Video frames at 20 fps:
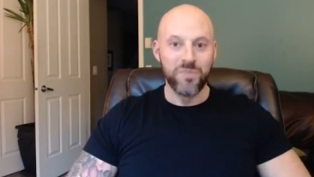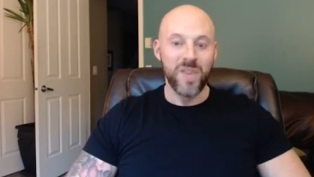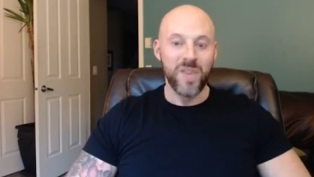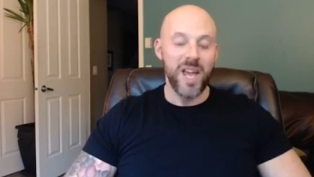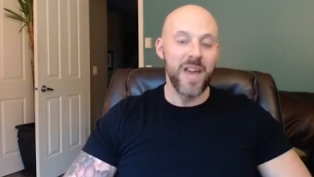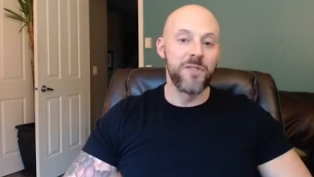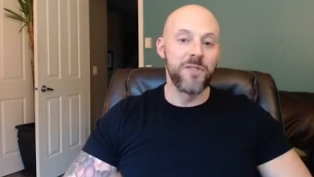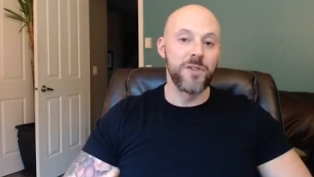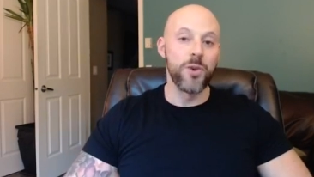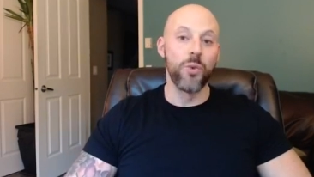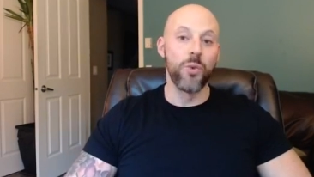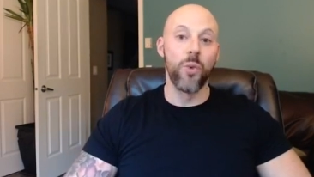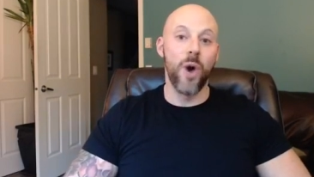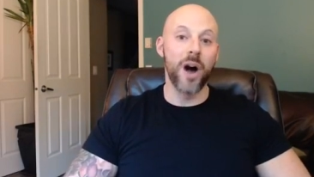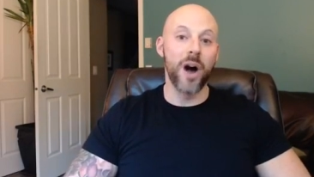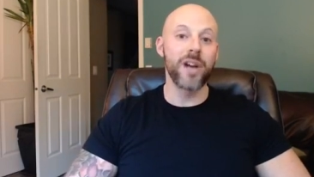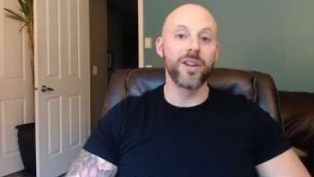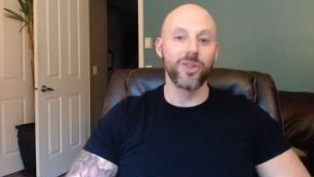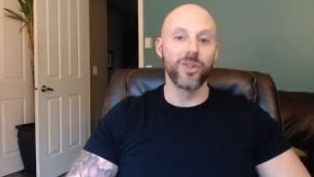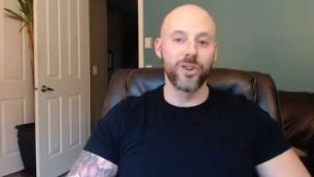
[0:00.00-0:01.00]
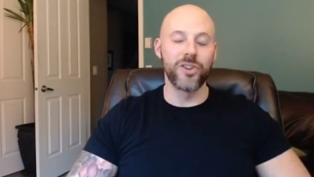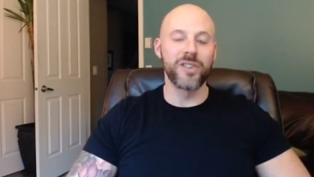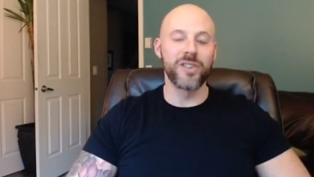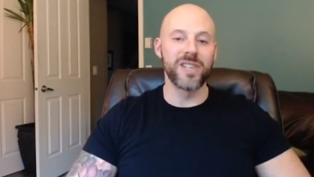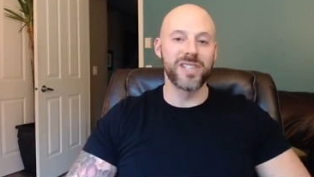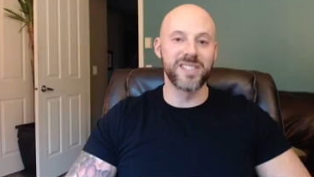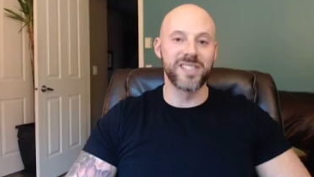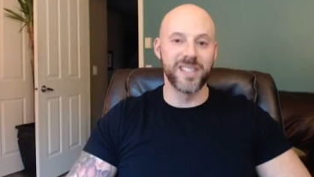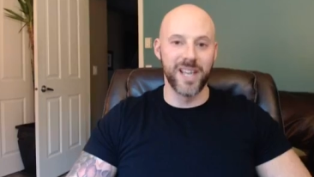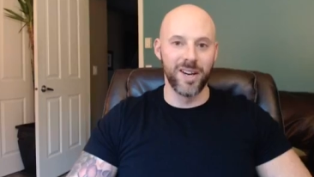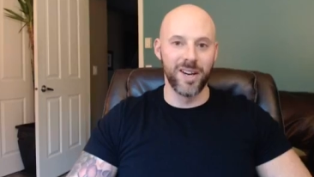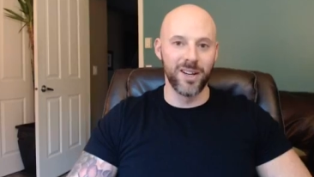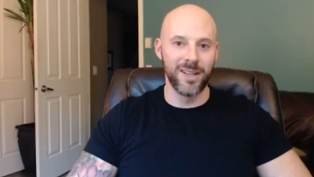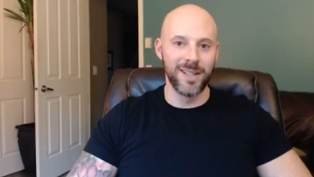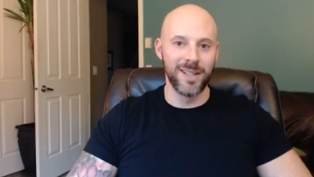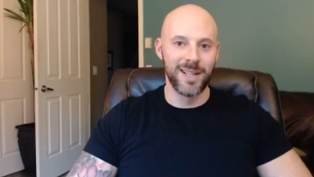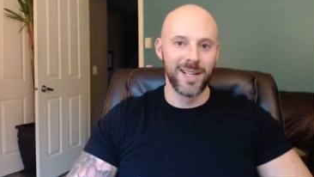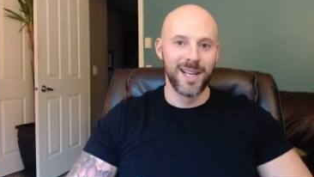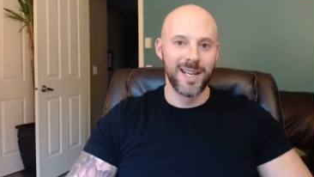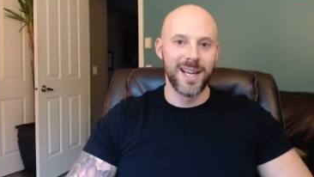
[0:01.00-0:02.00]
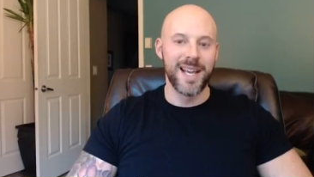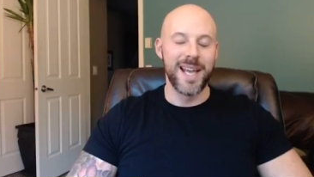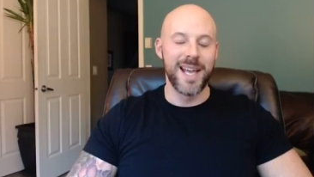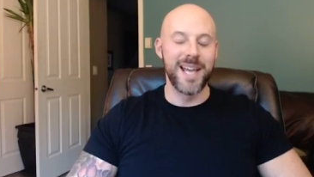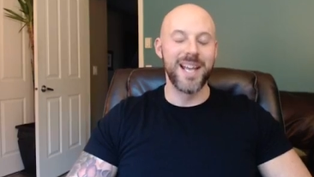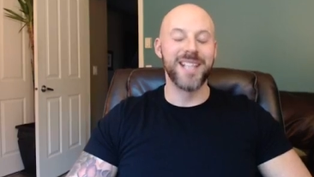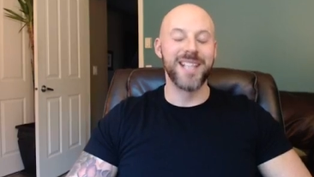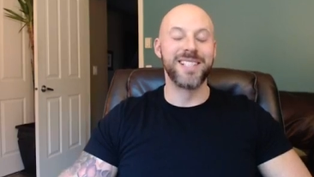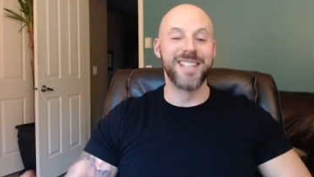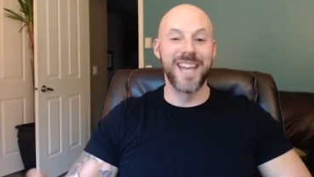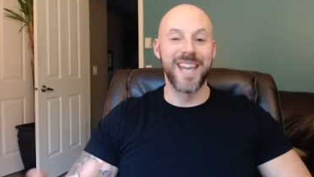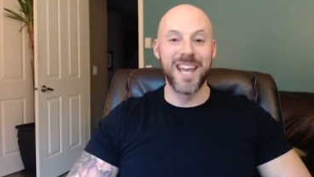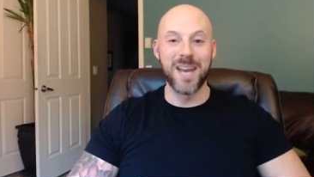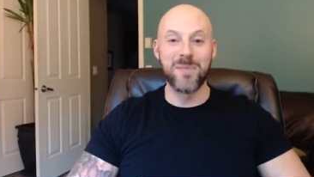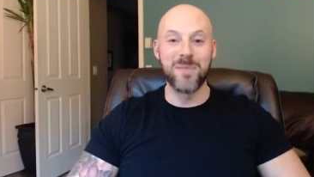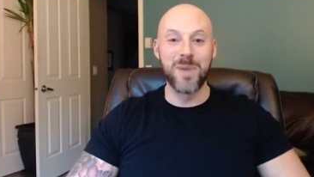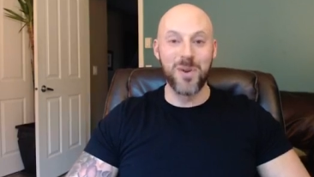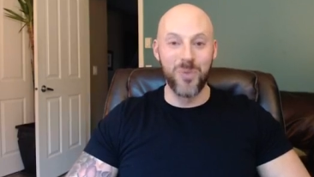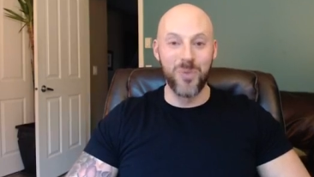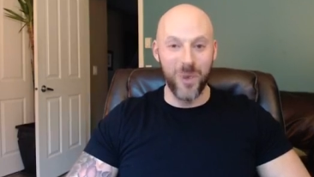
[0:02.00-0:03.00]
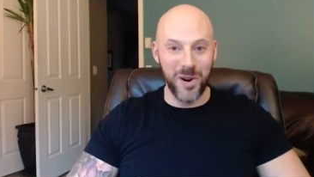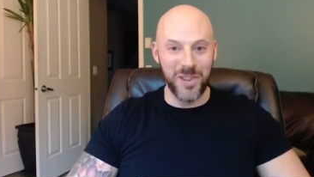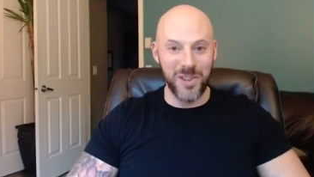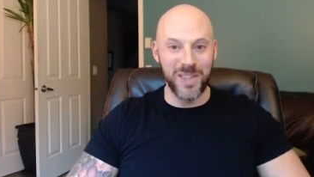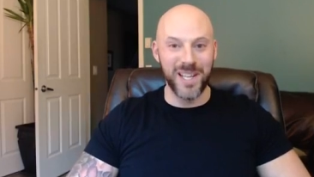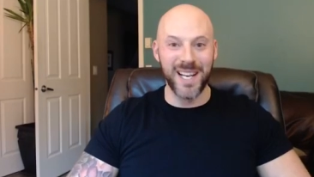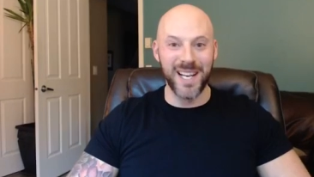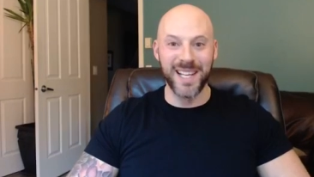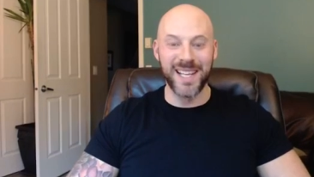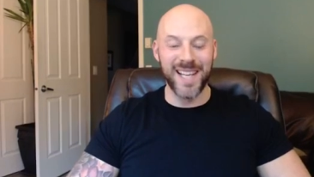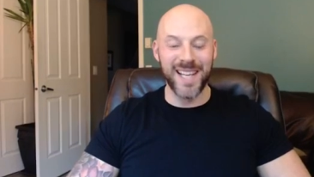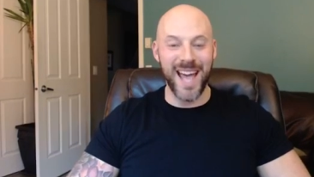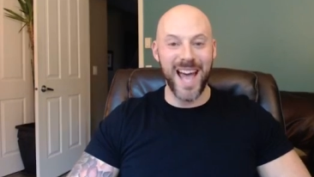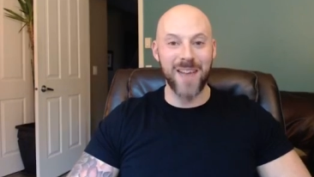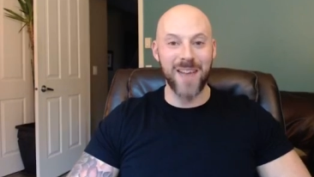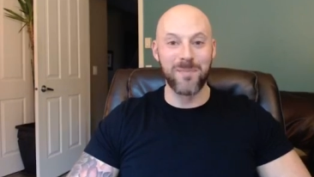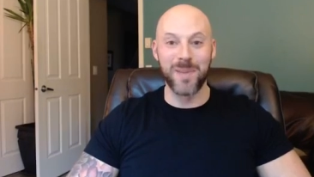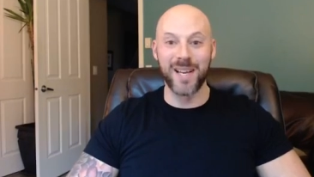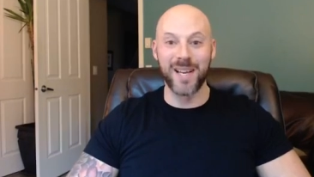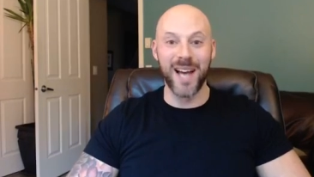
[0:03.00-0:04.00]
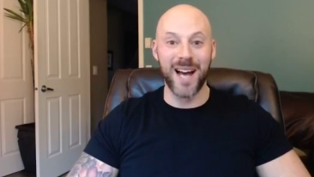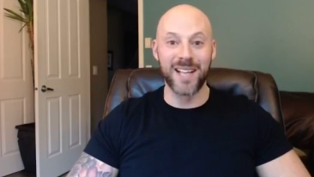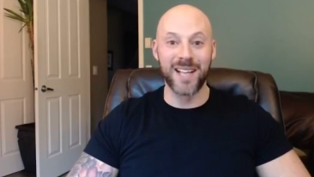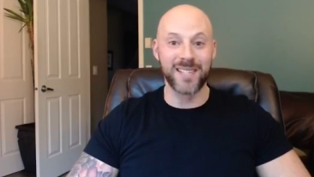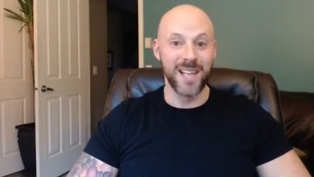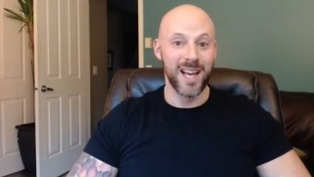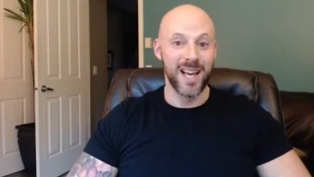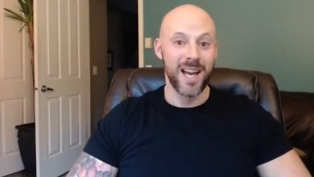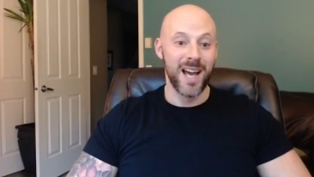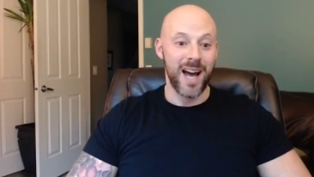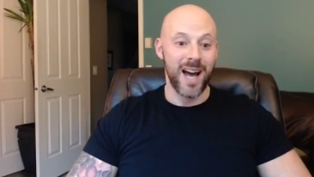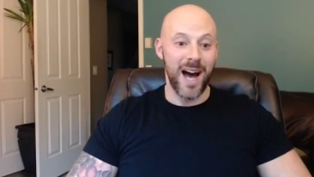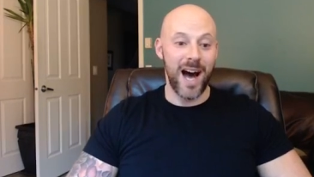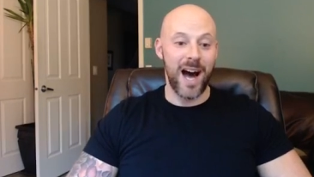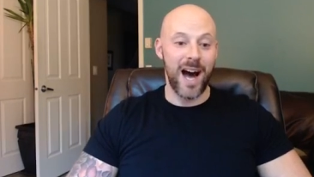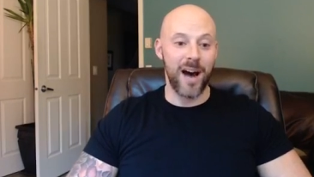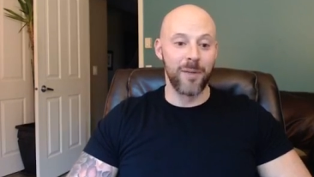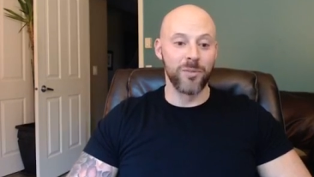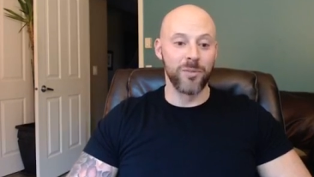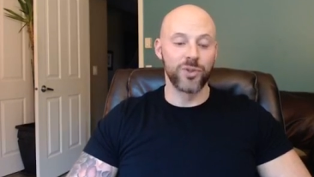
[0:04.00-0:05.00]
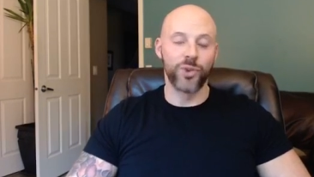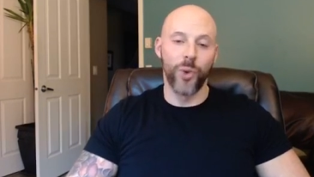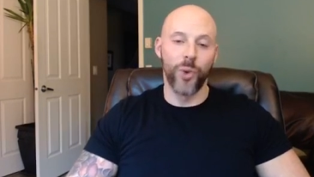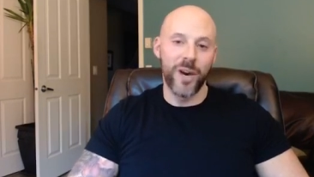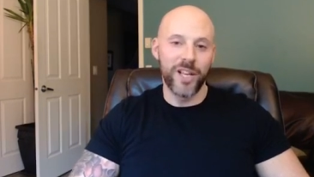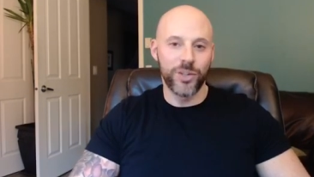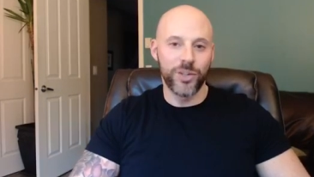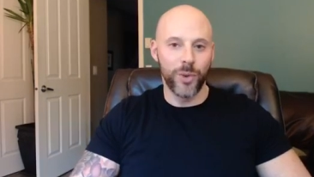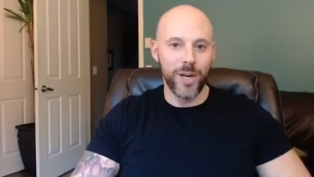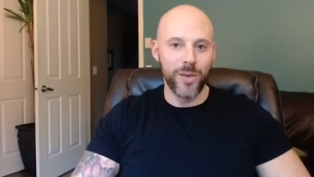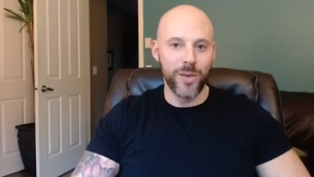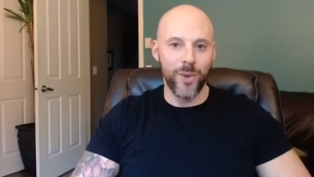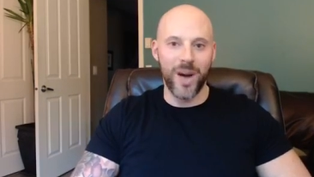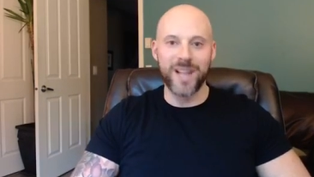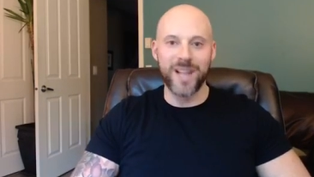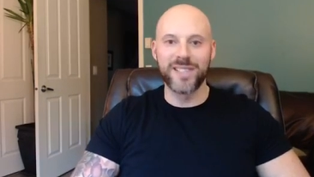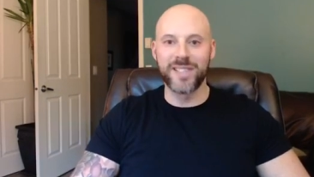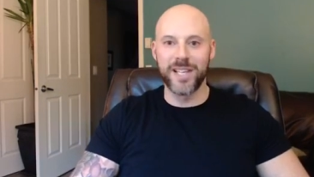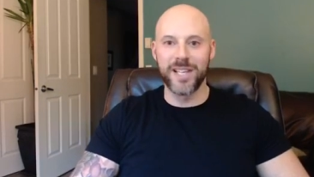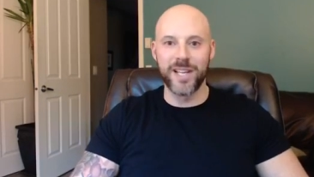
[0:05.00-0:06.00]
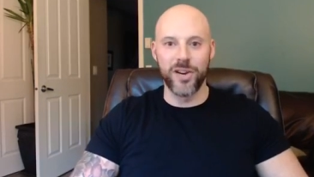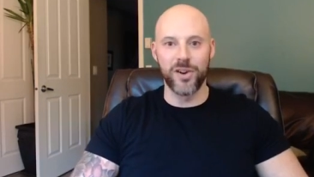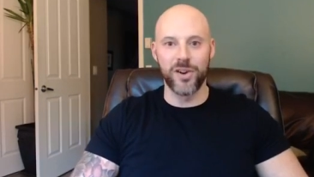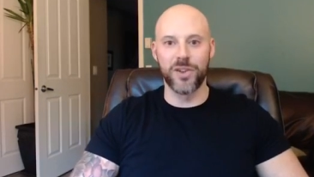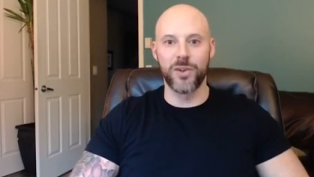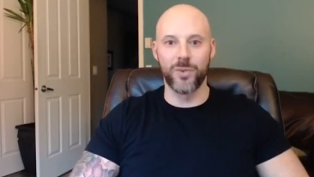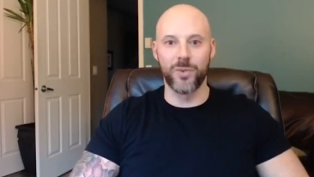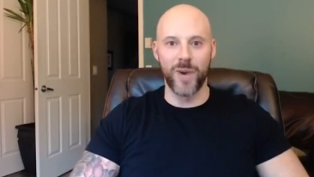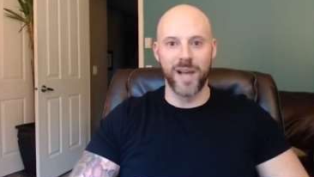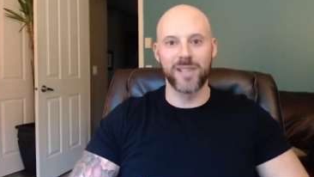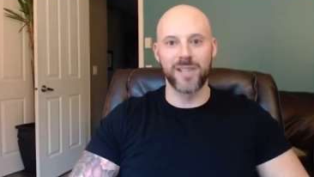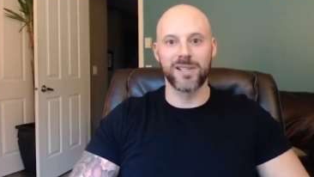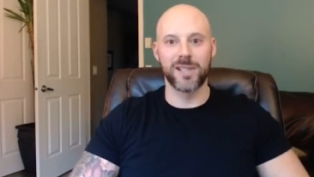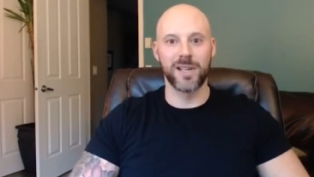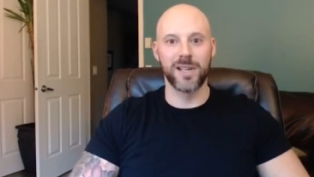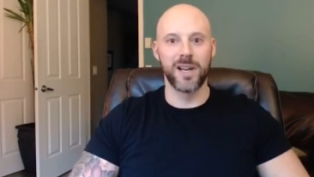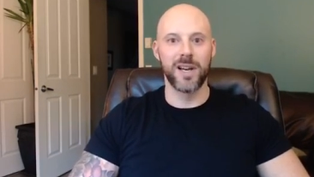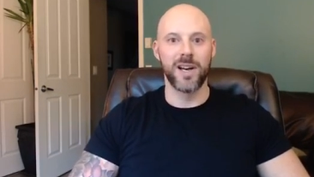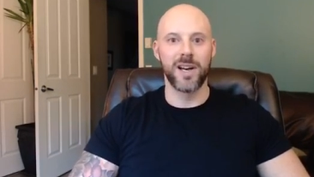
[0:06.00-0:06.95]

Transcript: if you want to learn the skill, it is going to be worth it in the end because 2021 is the year of the risk.